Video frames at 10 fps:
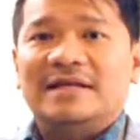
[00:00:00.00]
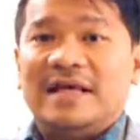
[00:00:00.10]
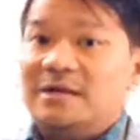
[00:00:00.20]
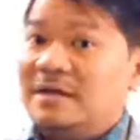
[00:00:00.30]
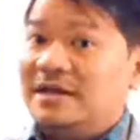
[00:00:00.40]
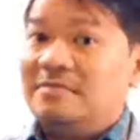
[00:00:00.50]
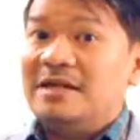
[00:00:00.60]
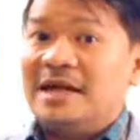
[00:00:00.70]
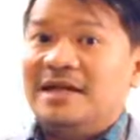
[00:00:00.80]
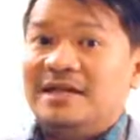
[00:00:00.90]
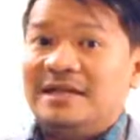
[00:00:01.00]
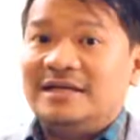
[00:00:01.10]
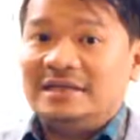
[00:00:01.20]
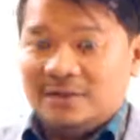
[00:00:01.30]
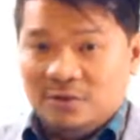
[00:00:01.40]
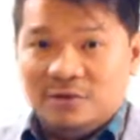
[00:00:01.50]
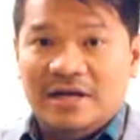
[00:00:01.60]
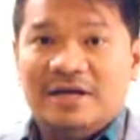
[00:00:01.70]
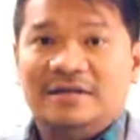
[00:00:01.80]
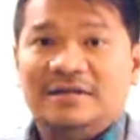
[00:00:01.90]
And the bottom line is good
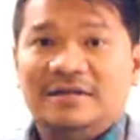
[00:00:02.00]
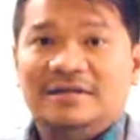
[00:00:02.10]
health.